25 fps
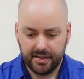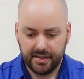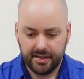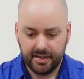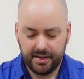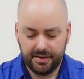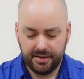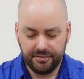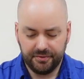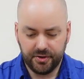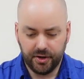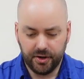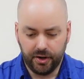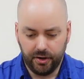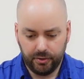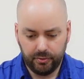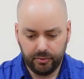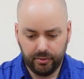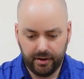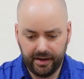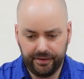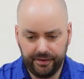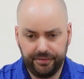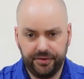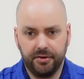have got
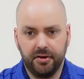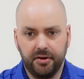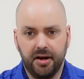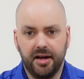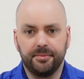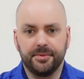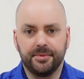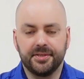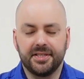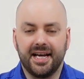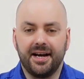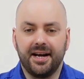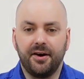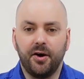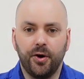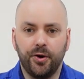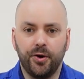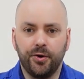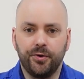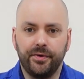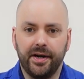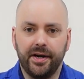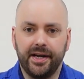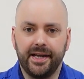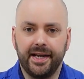quite a few helmets out
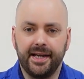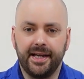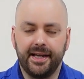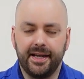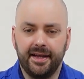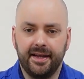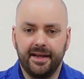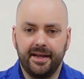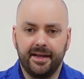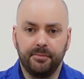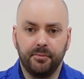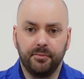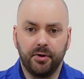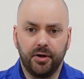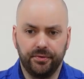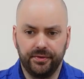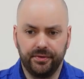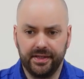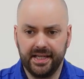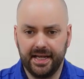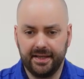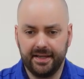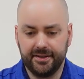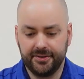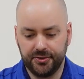already what are
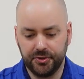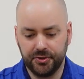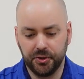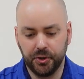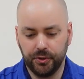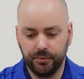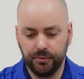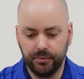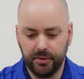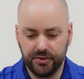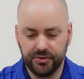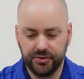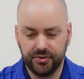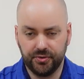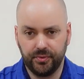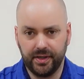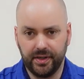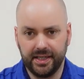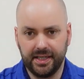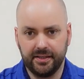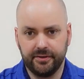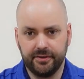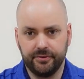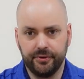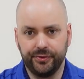in our store, what are
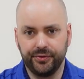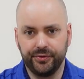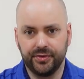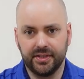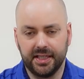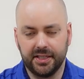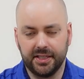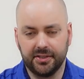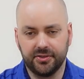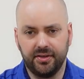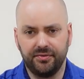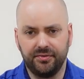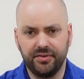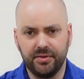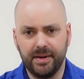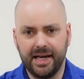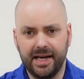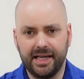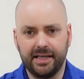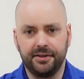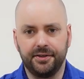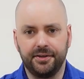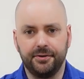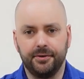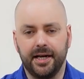2206. So if you're
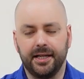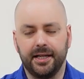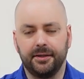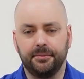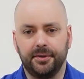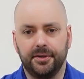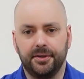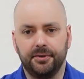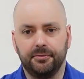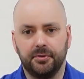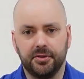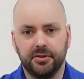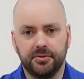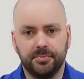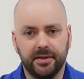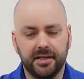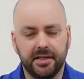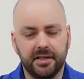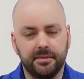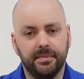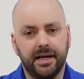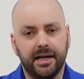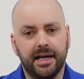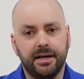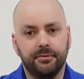buying a new helmet, what's the point
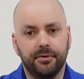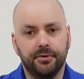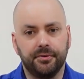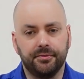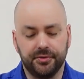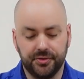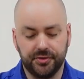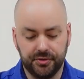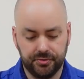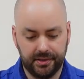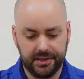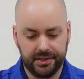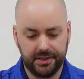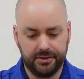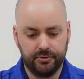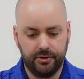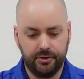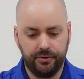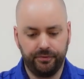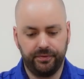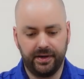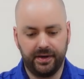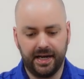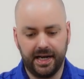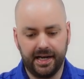in buying one what's
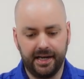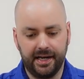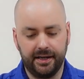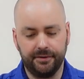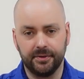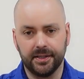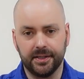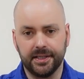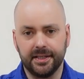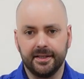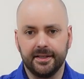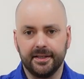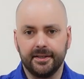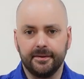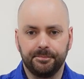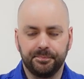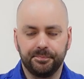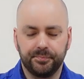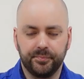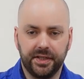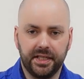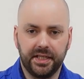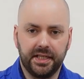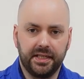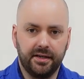2205
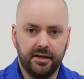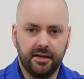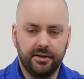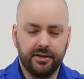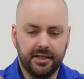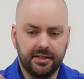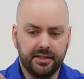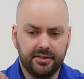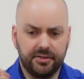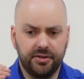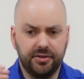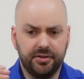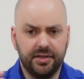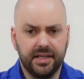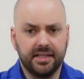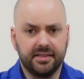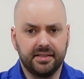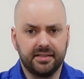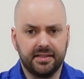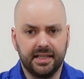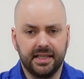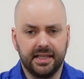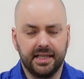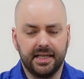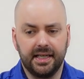when you know in 2 years
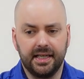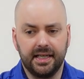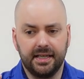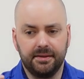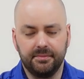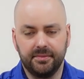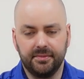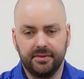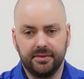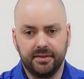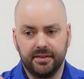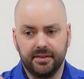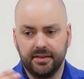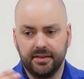time